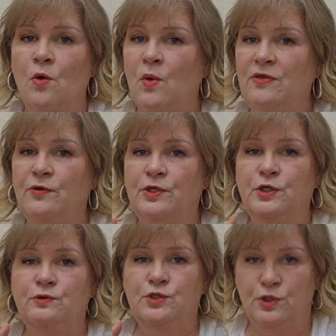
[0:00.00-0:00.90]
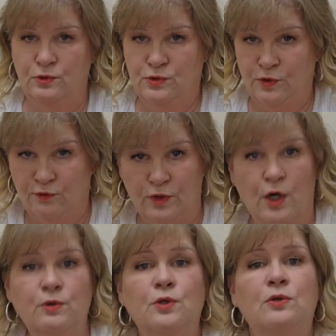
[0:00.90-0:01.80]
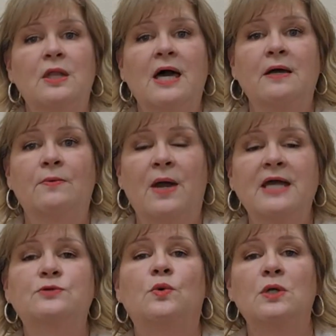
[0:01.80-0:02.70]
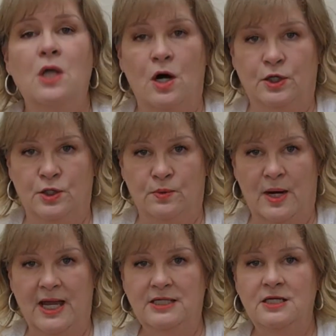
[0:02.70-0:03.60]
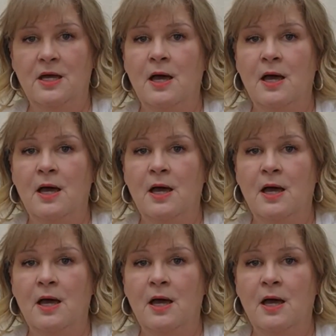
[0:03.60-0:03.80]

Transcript: Whether you choose to float your rate or lock your rate,